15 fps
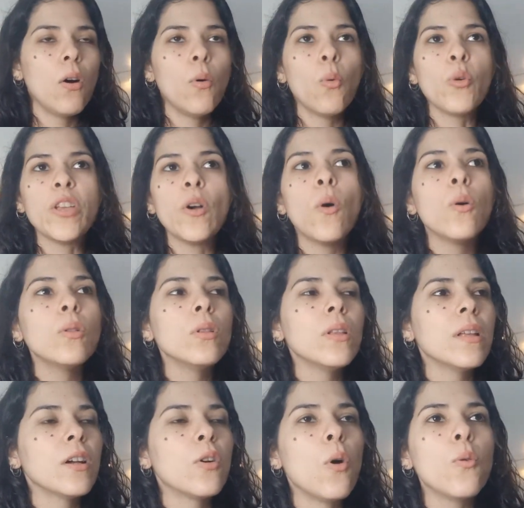we
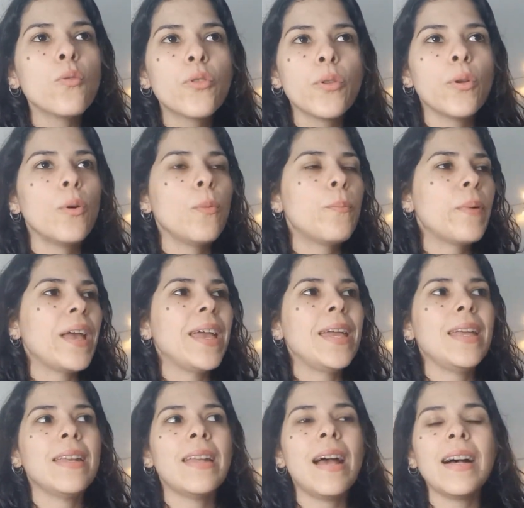all go through
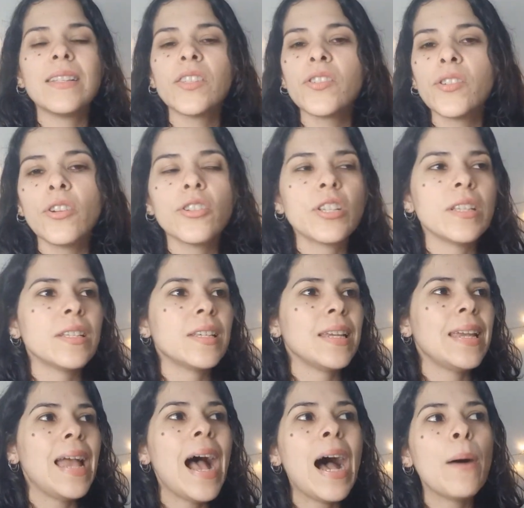pain,
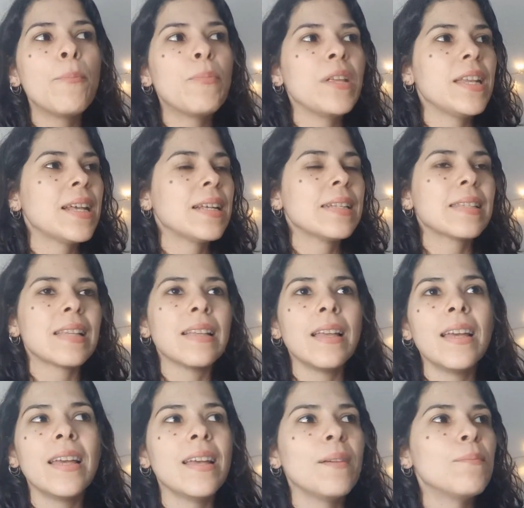uncertainty, happiness, uh,
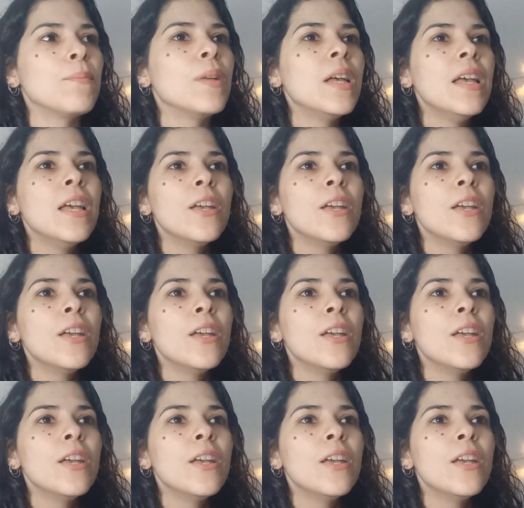um,